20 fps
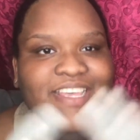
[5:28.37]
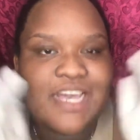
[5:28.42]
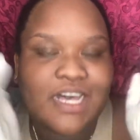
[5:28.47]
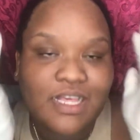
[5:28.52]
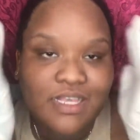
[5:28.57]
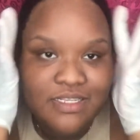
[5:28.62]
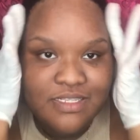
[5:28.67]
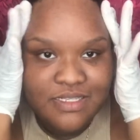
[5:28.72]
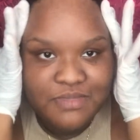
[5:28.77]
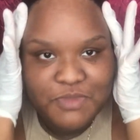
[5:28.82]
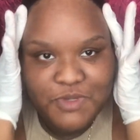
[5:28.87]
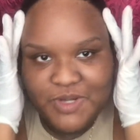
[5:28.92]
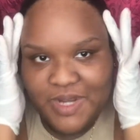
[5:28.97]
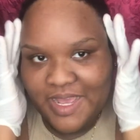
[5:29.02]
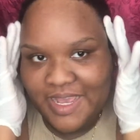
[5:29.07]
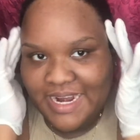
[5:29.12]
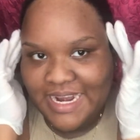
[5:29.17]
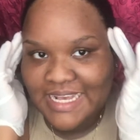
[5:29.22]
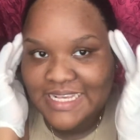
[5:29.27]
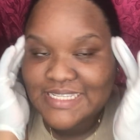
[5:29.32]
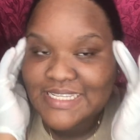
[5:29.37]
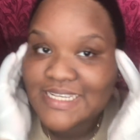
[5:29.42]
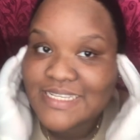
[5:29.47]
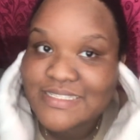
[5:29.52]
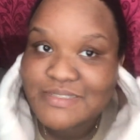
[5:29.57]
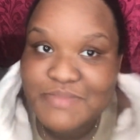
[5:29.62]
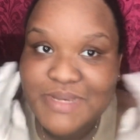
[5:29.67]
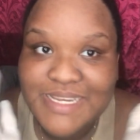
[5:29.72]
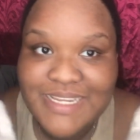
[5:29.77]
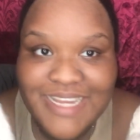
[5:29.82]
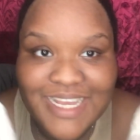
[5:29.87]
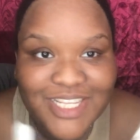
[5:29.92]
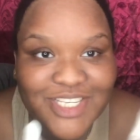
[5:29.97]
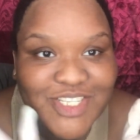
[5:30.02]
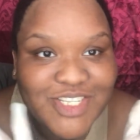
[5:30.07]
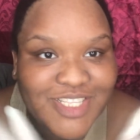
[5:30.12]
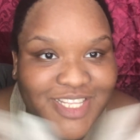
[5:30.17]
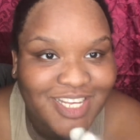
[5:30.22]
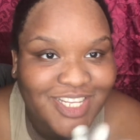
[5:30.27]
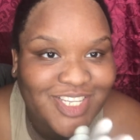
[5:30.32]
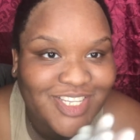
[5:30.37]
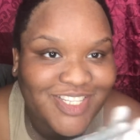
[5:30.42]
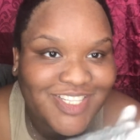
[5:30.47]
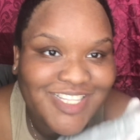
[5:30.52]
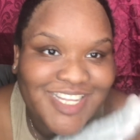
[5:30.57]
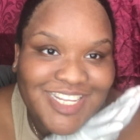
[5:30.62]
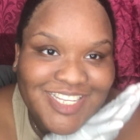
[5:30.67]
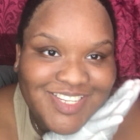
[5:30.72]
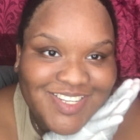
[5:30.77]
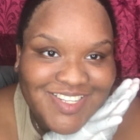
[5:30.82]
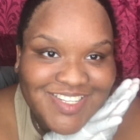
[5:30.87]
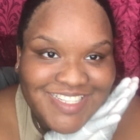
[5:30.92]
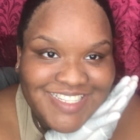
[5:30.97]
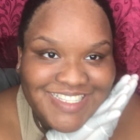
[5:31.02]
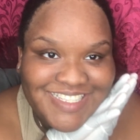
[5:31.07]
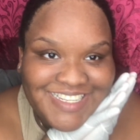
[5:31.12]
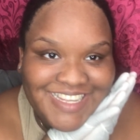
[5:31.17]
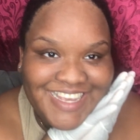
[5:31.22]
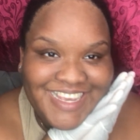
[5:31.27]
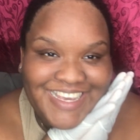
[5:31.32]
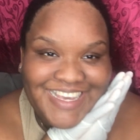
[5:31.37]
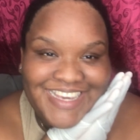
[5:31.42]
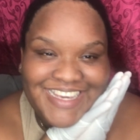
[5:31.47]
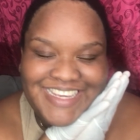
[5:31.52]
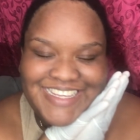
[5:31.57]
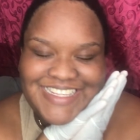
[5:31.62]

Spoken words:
this is me with that glass. This is my natural state.